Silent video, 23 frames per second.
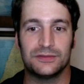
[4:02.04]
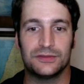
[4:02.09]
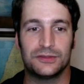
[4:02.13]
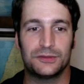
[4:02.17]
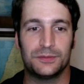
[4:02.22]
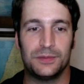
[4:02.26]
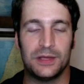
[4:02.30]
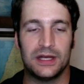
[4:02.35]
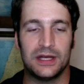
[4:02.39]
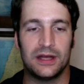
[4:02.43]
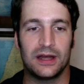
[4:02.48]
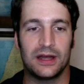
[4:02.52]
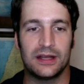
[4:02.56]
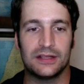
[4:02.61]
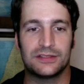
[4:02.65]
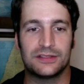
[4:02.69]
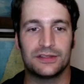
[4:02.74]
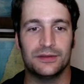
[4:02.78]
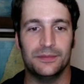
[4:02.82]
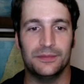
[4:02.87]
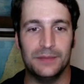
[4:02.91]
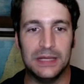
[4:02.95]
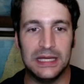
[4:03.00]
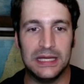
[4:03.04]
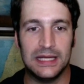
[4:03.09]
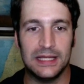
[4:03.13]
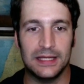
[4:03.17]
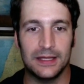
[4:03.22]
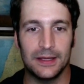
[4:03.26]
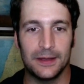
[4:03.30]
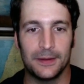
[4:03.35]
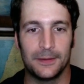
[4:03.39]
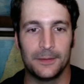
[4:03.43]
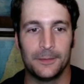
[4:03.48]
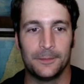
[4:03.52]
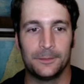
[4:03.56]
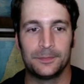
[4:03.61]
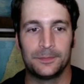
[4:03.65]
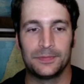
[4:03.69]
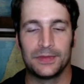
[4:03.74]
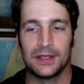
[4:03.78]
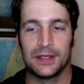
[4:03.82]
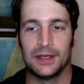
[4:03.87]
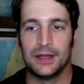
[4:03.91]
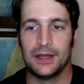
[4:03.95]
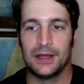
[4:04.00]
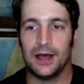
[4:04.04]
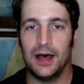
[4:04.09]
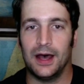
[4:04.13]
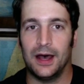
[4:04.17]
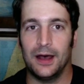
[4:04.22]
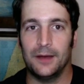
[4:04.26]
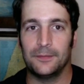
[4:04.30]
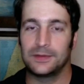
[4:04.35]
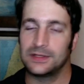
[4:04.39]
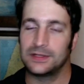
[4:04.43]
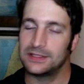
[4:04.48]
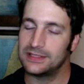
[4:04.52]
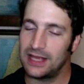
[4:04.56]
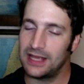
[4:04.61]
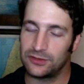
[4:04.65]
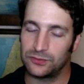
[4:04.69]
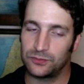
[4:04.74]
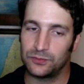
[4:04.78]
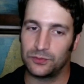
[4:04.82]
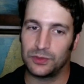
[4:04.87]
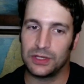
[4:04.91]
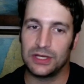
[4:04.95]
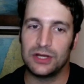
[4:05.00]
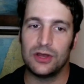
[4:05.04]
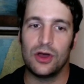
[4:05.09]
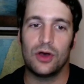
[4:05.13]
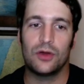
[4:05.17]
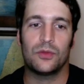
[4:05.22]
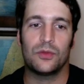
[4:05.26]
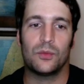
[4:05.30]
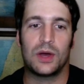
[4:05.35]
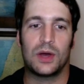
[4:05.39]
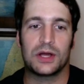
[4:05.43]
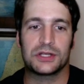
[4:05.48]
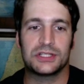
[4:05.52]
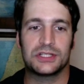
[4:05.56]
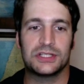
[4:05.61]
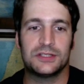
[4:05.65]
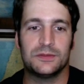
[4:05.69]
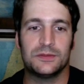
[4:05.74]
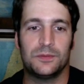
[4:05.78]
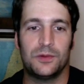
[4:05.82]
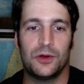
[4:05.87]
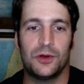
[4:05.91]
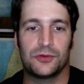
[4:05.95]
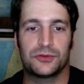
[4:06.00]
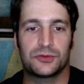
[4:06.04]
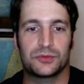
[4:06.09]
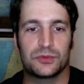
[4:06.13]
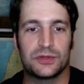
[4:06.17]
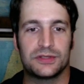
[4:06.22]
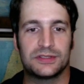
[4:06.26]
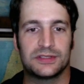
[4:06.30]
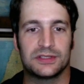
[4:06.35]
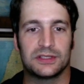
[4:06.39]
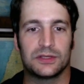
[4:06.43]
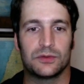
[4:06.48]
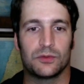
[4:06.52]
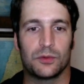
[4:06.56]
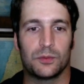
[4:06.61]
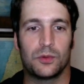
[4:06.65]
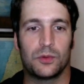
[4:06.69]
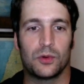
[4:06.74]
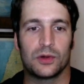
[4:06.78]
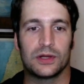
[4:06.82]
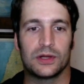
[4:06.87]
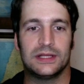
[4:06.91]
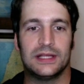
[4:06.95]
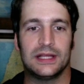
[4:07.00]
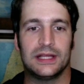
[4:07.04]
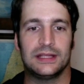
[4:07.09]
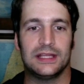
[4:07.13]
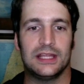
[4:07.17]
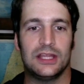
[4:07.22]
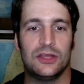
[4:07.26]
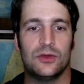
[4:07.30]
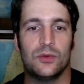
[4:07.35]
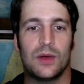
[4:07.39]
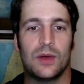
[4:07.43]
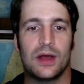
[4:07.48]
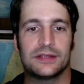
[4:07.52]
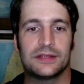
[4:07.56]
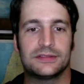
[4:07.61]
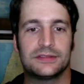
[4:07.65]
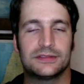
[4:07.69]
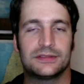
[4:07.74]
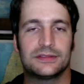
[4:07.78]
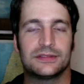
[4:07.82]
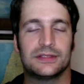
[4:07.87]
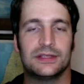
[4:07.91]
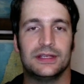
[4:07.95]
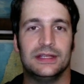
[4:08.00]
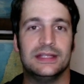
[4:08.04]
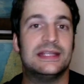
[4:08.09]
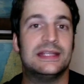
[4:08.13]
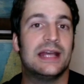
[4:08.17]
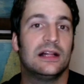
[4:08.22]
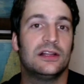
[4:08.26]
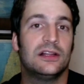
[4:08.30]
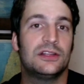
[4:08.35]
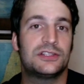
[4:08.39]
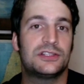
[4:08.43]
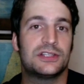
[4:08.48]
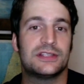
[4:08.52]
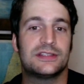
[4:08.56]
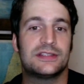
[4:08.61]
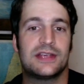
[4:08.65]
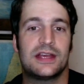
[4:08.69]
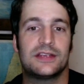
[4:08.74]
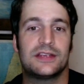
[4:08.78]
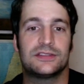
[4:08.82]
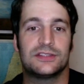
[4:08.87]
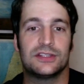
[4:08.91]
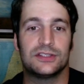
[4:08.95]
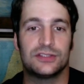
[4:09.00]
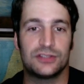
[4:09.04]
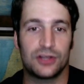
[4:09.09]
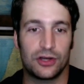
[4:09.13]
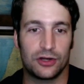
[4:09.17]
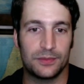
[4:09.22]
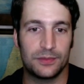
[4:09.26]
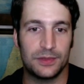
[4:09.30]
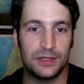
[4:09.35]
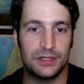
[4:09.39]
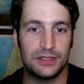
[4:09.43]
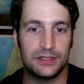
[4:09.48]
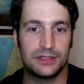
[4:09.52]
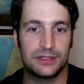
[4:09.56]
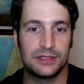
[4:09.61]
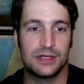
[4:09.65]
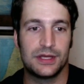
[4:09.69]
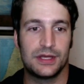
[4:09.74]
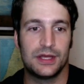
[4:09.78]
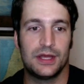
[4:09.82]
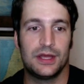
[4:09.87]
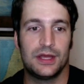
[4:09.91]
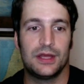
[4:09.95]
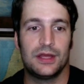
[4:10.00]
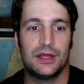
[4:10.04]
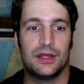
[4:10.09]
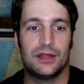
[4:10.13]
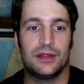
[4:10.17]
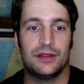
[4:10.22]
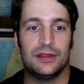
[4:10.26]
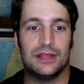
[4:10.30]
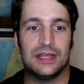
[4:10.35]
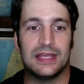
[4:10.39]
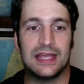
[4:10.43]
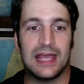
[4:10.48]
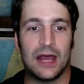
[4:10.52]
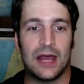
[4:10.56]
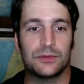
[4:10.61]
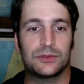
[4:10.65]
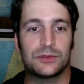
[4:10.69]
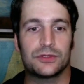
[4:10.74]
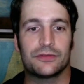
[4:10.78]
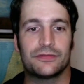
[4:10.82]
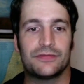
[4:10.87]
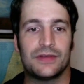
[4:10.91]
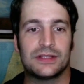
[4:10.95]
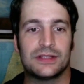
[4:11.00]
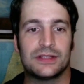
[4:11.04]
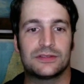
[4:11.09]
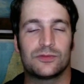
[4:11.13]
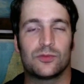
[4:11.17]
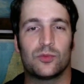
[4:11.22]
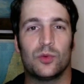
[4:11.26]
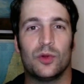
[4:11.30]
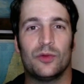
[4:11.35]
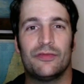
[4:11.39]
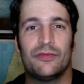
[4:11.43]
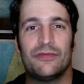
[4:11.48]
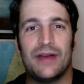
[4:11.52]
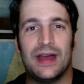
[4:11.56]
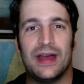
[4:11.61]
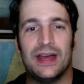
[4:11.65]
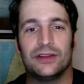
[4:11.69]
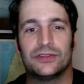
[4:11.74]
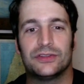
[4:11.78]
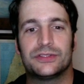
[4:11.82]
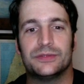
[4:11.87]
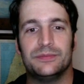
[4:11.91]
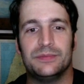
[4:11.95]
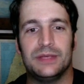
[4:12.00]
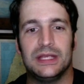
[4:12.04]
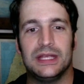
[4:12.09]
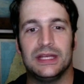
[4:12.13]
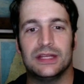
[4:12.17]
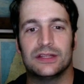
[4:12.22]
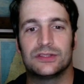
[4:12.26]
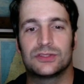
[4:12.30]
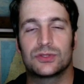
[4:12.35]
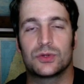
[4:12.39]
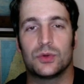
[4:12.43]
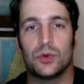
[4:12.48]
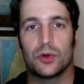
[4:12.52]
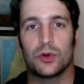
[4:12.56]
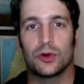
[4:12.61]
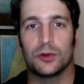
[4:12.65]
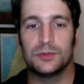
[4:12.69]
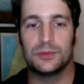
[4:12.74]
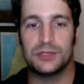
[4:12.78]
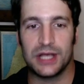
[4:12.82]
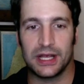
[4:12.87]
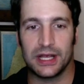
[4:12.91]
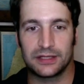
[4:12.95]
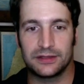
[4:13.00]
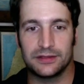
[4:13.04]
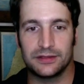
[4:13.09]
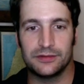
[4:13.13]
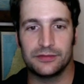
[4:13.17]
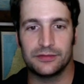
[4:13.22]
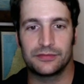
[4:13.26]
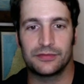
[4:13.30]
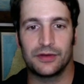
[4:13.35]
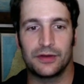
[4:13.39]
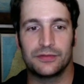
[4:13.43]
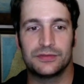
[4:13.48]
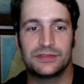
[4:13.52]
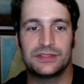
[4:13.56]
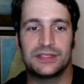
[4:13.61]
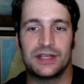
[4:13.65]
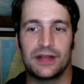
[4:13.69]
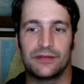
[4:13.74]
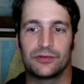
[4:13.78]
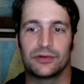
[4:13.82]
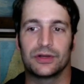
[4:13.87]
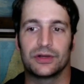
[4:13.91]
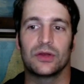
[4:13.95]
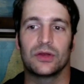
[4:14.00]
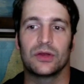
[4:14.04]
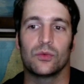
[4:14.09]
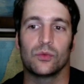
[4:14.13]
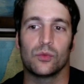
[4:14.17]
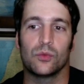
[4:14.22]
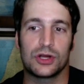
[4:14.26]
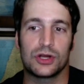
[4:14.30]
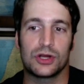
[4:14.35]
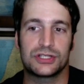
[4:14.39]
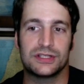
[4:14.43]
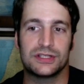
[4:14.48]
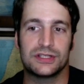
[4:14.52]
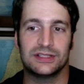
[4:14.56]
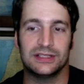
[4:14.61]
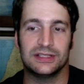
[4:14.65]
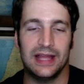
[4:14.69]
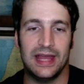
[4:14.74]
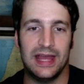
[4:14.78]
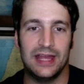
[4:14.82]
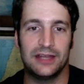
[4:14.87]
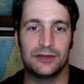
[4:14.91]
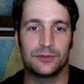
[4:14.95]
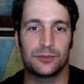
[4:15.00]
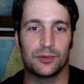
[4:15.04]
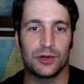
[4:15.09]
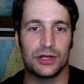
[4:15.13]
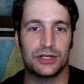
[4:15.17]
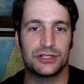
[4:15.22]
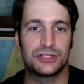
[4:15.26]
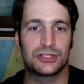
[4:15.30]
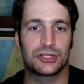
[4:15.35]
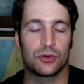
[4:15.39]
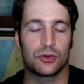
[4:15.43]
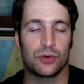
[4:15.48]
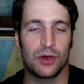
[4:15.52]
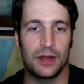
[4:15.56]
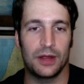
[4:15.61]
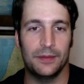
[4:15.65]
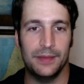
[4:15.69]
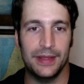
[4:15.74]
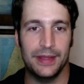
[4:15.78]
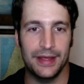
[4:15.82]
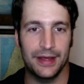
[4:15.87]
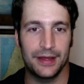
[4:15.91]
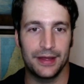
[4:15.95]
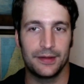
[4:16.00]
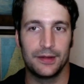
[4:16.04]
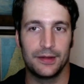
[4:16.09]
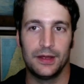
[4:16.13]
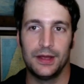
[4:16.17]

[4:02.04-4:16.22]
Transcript: spin on it to the media. Because as we know, the Washington Post recently reported that the U.S. intelligence has determined the counteroffensive will fail to meet its core objective of severing Russia's land bridge to Crimea.